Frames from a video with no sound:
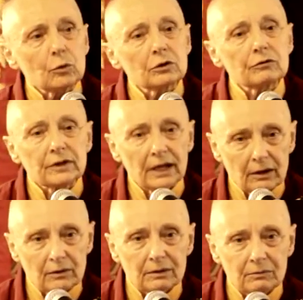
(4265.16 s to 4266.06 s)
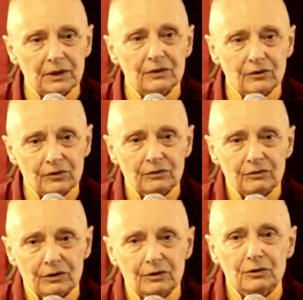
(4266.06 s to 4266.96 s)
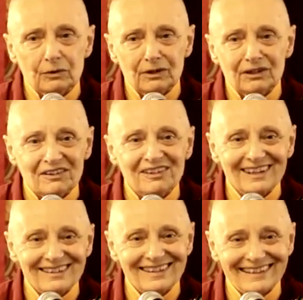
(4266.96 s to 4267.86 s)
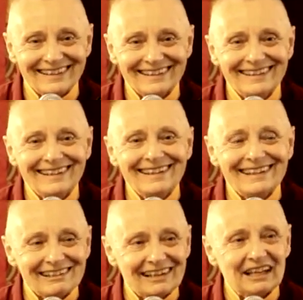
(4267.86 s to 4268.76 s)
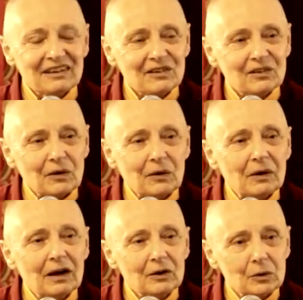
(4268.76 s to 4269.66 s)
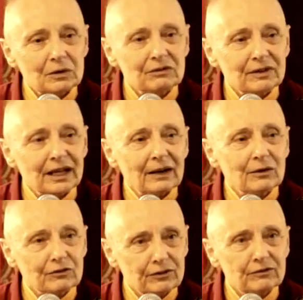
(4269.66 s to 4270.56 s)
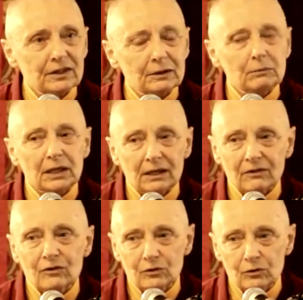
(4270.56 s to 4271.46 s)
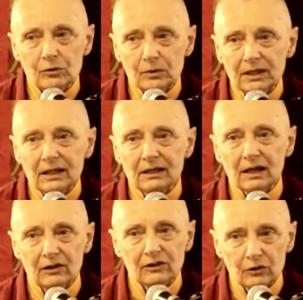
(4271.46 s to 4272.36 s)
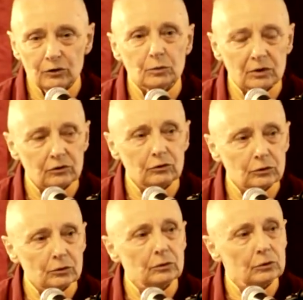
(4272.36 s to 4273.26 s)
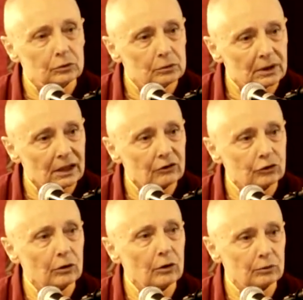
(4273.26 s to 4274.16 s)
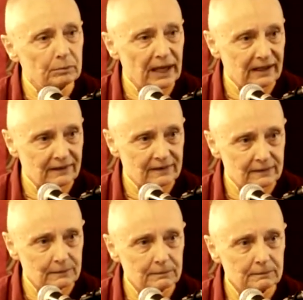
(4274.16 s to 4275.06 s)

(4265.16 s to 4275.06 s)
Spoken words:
quarter of an hour, because you've got to do a lot of things here. All right, so a quarter of an hour, 15 minutes to do it in. I tell you what to do. You do it at your own pace.